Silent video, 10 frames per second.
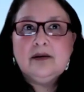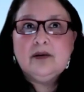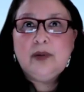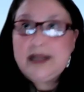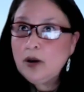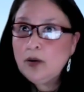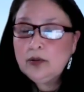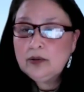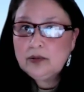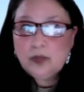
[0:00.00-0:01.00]
we don't
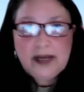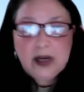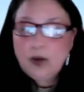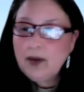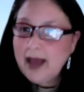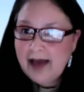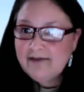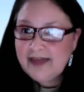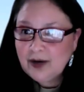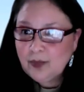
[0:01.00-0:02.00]
have
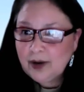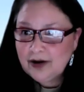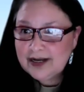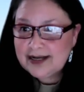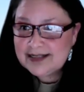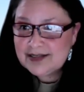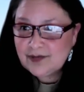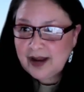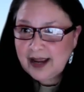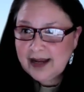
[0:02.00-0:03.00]
that awareness,
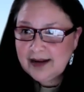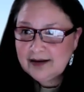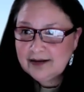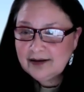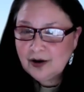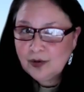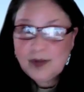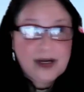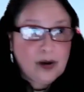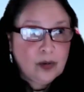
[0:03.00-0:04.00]
right? Or
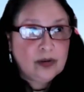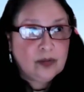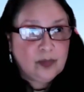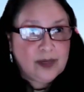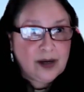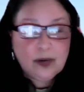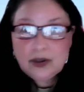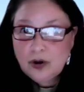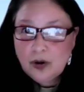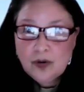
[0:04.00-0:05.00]
we don't
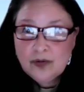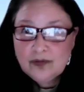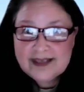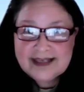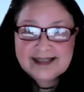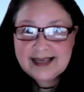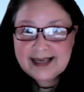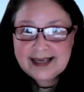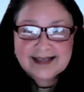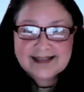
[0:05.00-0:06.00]
know these
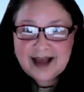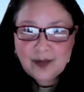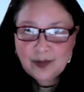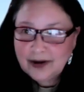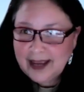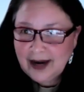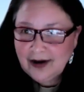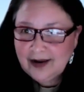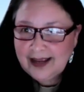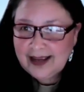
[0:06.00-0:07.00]
things that we're
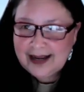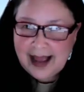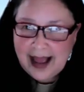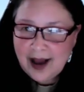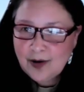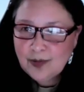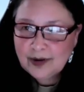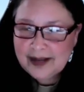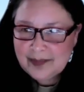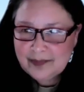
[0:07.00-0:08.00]
carrying and how we're
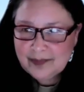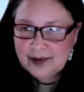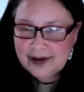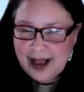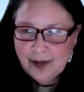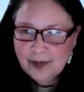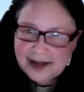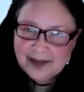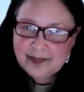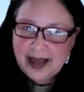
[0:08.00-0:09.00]

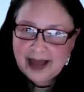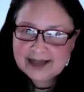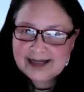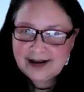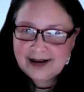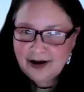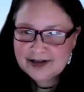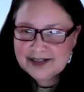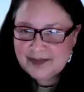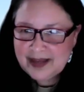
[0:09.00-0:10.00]
impacting our
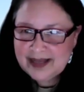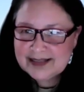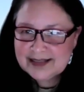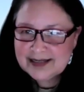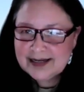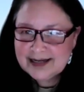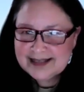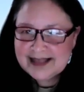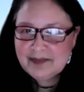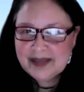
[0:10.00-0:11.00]
space. Does
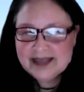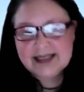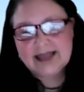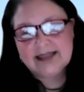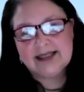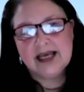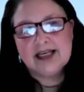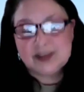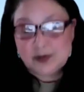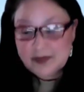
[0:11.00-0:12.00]
that make sense?
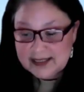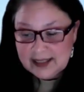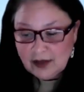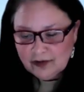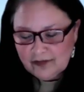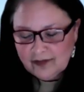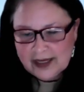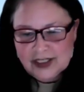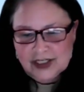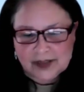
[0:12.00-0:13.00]
So the
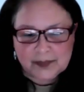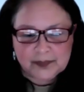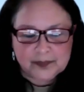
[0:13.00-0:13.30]
self-reflection